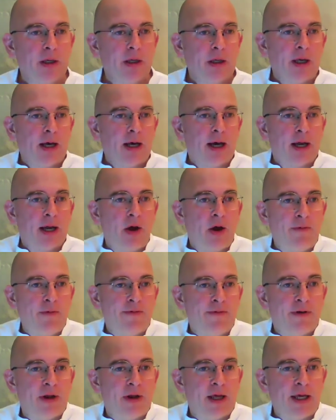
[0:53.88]
And
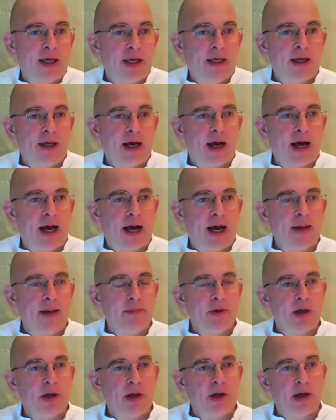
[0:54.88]
hopefully
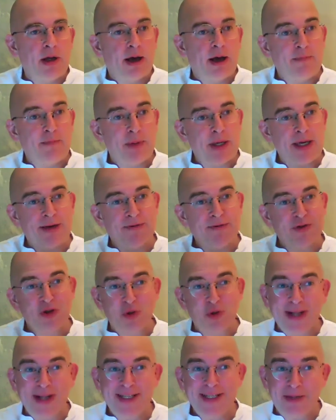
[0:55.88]
I've been given
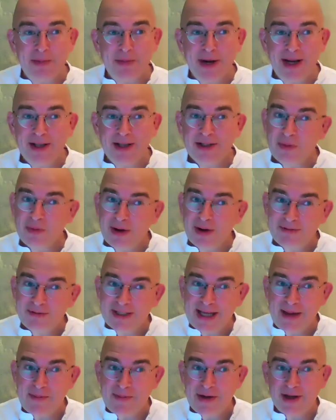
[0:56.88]
20 minutes and we have
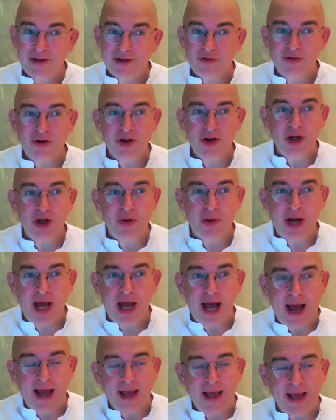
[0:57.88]
10 minutes for a
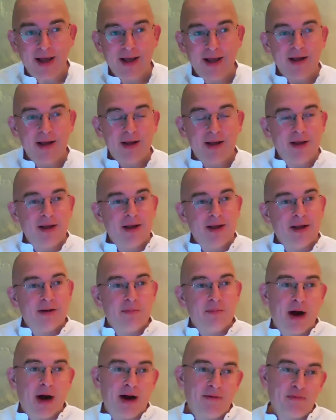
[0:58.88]
Q&A.
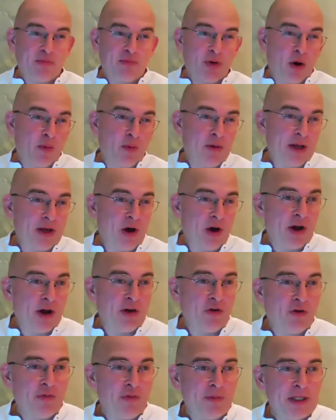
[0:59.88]
But I've probably got
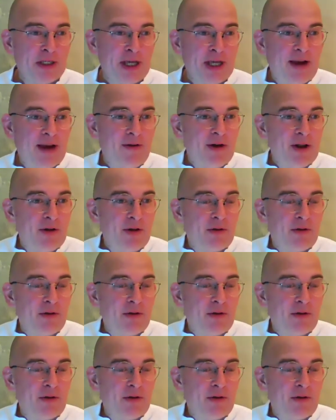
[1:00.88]
enough material